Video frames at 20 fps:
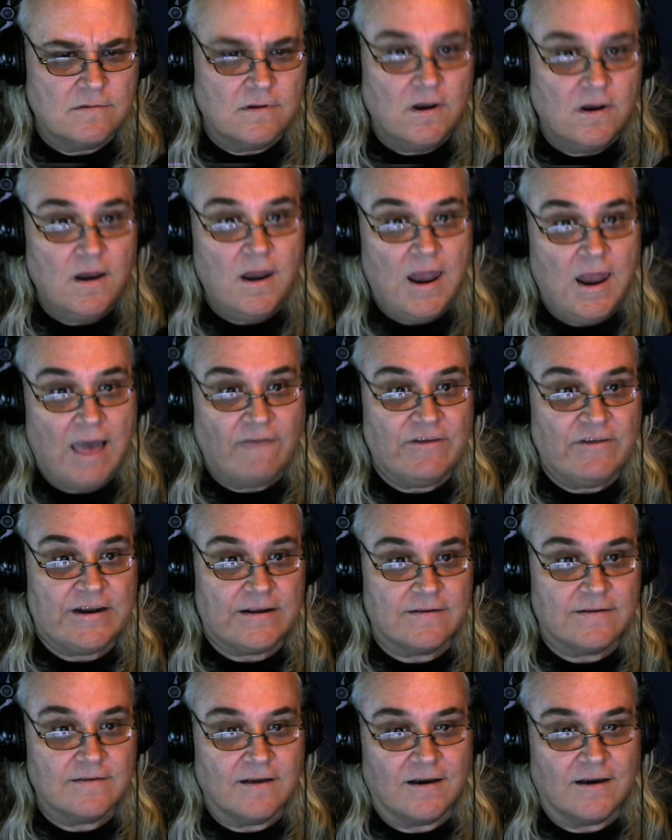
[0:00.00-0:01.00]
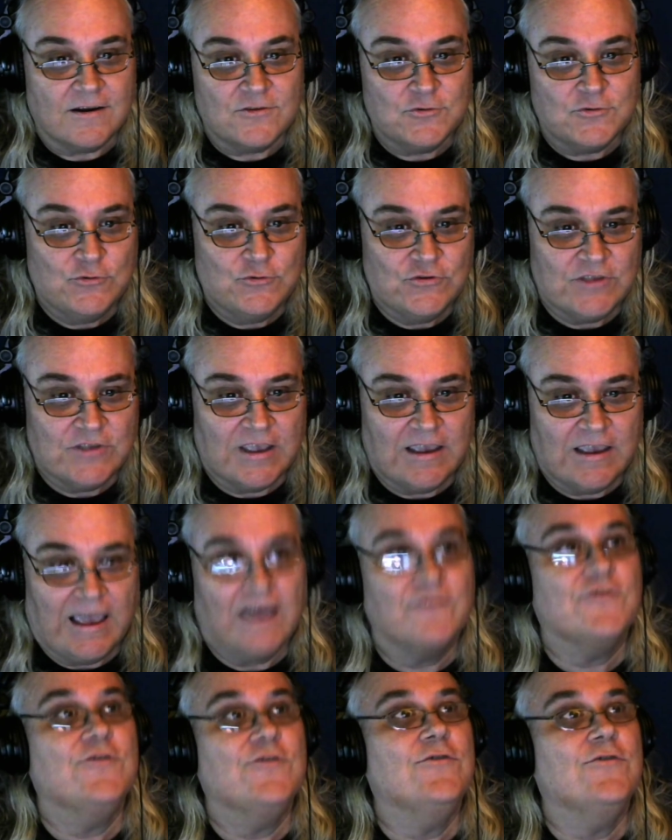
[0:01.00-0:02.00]
Loving it on a Tuesday
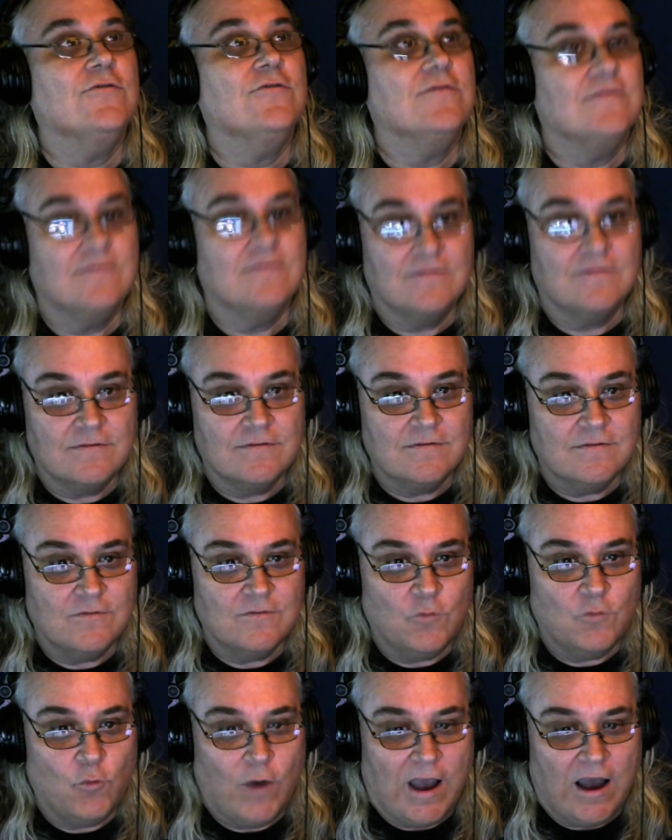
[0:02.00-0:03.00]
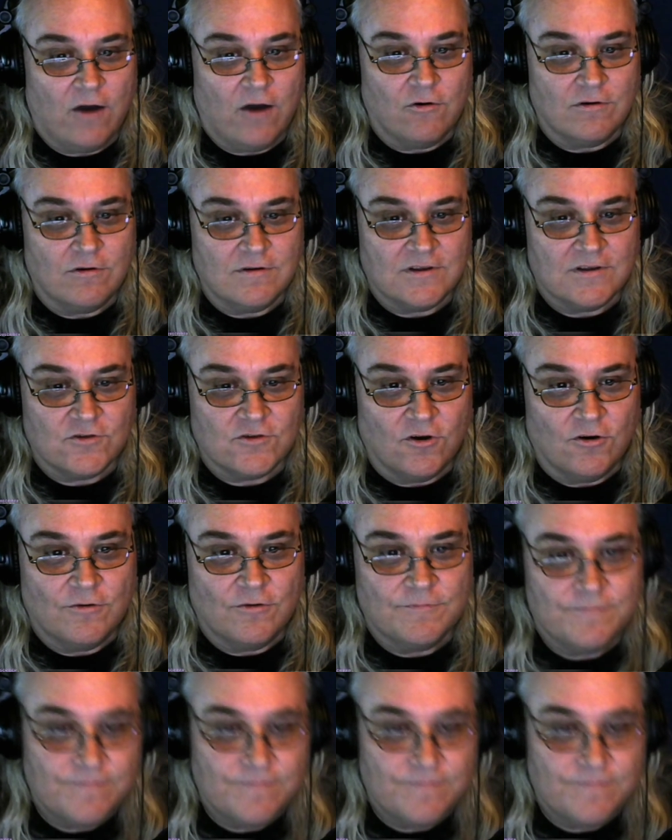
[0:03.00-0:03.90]
afternoon. Wow, let's go.